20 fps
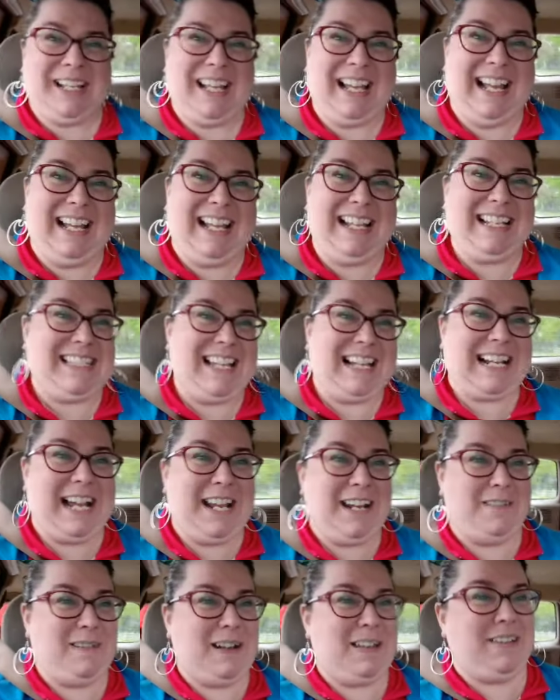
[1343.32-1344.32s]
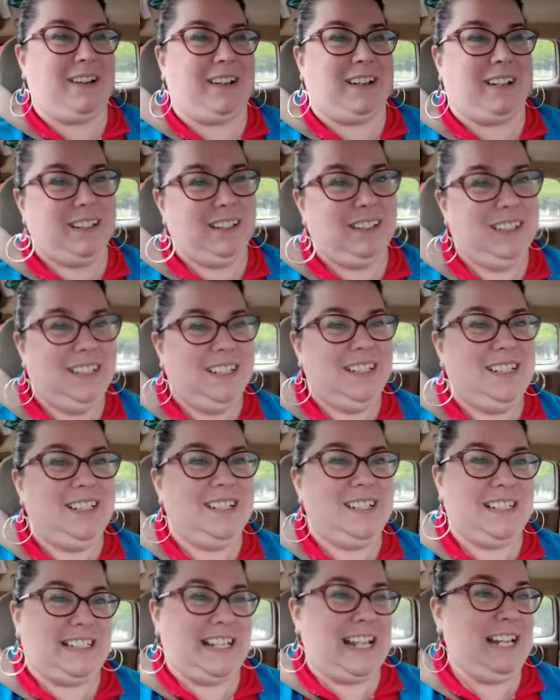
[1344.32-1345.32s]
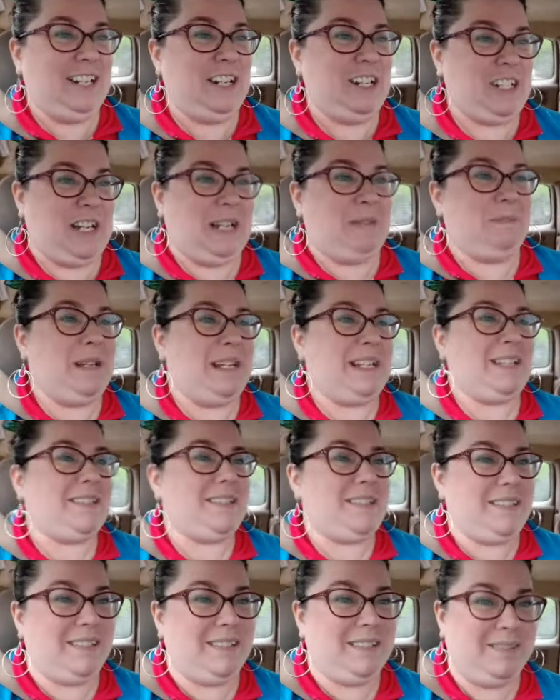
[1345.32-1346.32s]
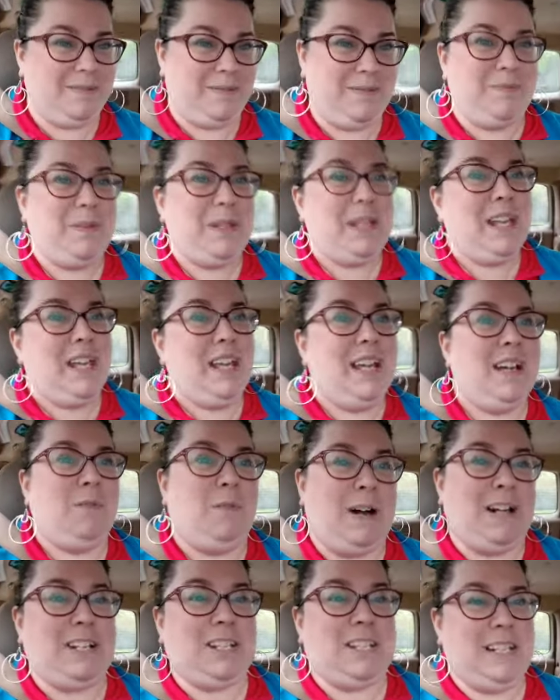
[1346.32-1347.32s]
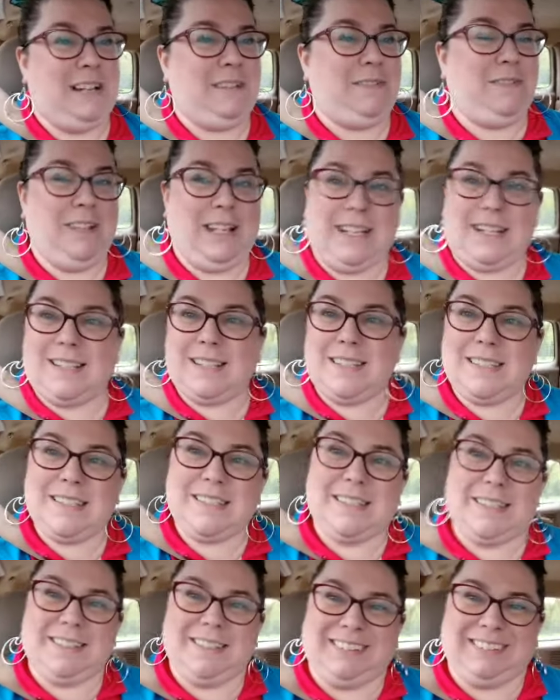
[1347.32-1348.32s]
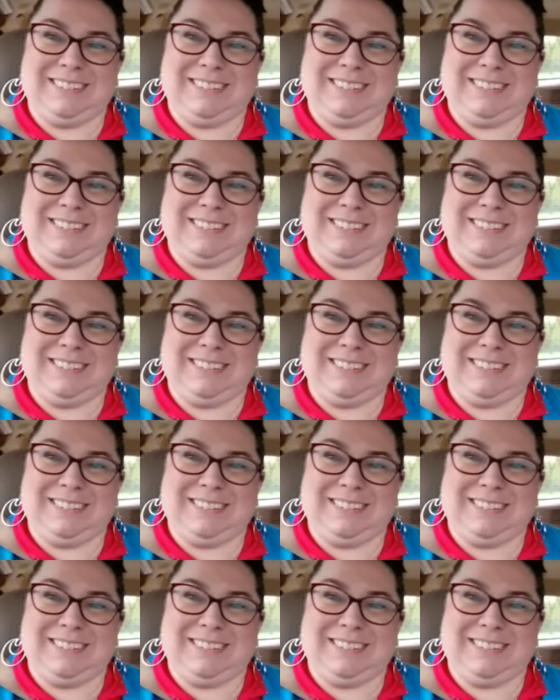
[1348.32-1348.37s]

Yeah, it's that kind of weather. Stay in your jammies, watch Netflix.